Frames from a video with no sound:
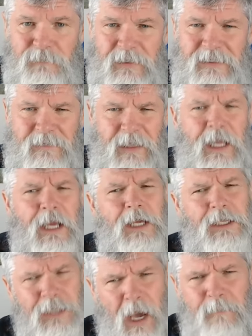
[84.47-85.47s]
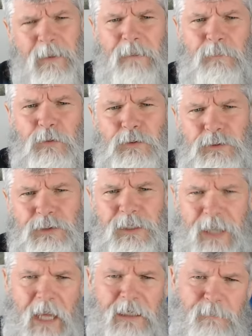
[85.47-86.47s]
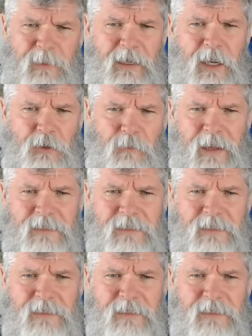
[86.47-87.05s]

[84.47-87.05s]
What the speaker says: said that young people should not depend on grants